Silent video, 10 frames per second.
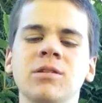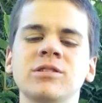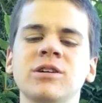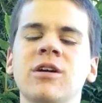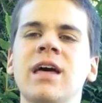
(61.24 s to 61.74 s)
really
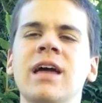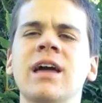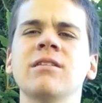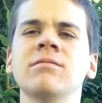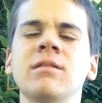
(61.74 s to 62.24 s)
sorry
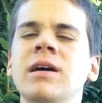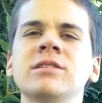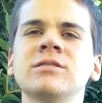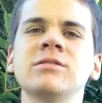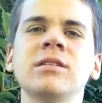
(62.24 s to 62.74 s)

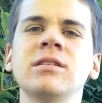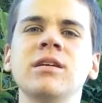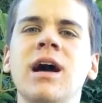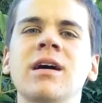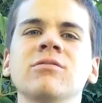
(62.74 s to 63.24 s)
that
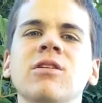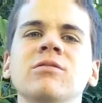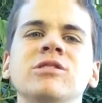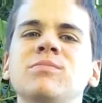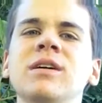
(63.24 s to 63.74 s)
I don't know.
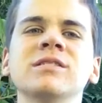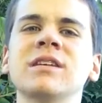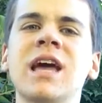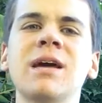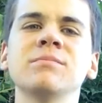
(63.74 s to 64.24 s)
It's just because the
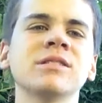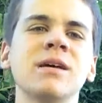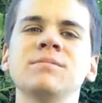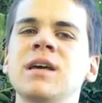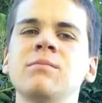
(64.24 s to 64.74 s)
game just
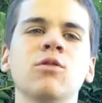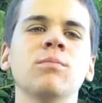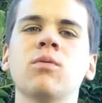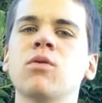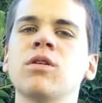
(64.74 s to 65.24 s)
keeps getting more
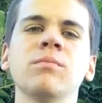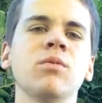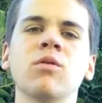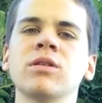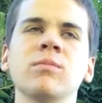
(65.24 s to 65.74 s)
boring and
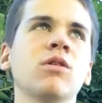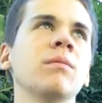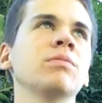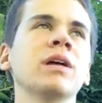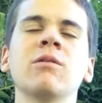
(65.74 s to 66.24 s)
boring the more
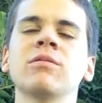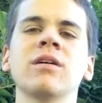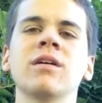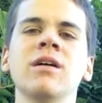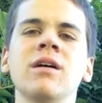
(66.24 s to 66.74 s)
I play with
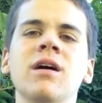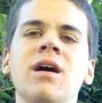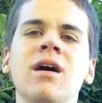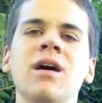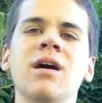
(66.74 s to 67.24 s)
it.
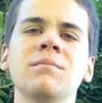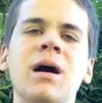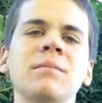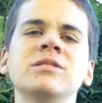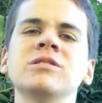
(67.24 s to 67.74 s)

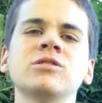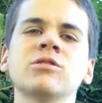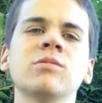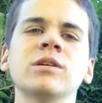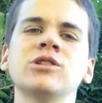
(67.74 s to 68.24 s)
This is just a
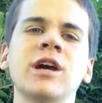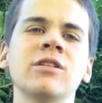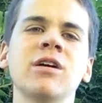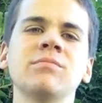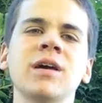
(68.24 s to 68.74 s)
quick
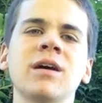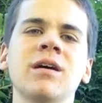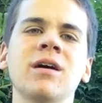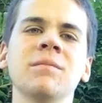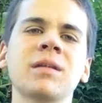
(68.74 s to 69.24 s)
channel update.
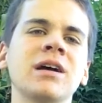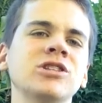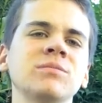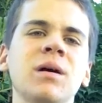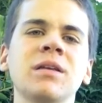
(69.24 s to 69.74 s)
I
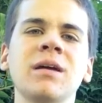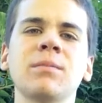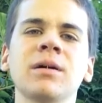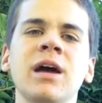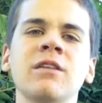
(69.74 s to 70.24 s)
changed my name
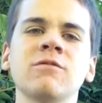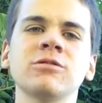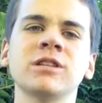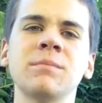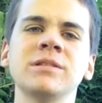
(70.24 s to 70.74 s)
to Plants
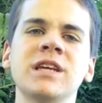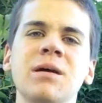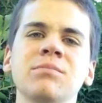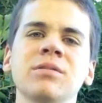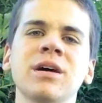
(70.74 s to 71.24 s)
vs. Zombies
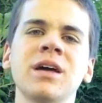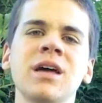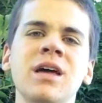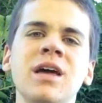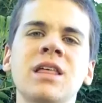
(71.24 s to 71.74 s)
Gameplay,
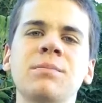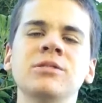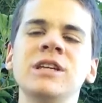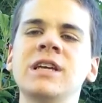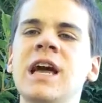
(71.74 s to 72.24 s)
and I put
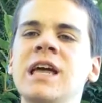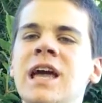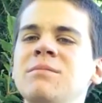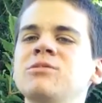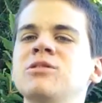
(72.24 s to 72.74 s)
TK
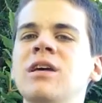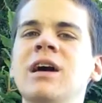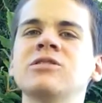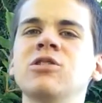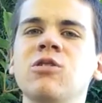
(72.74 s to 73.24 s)
Games so that you
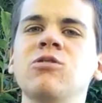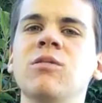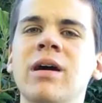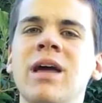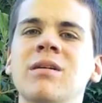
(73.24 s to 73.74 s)
guys know who
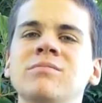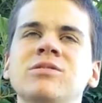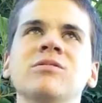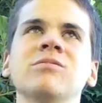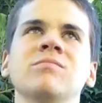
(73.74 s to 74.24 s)
I am.
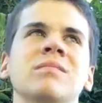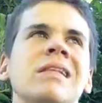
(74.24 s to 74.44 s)
So,